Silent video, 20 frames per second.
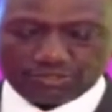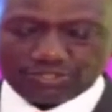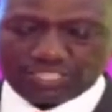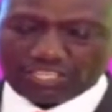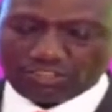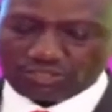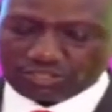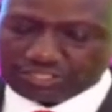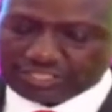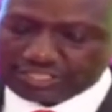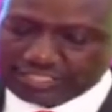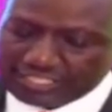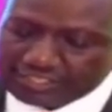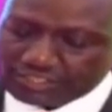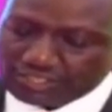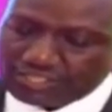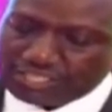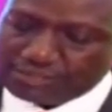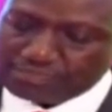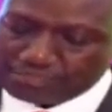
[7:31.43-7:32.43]
to the
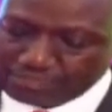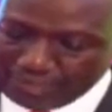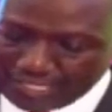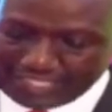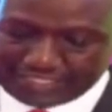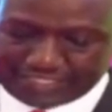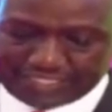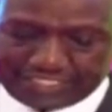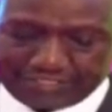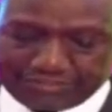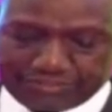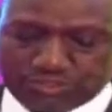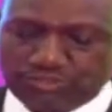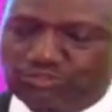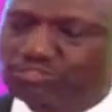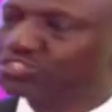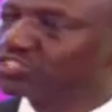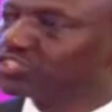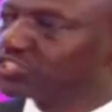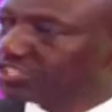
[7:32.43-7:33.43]
continental
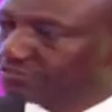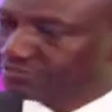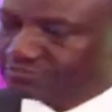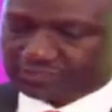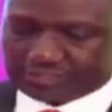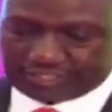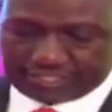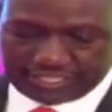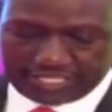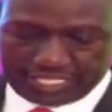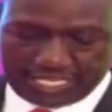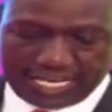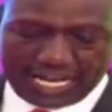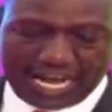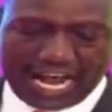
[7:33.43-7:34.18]
imperative to shift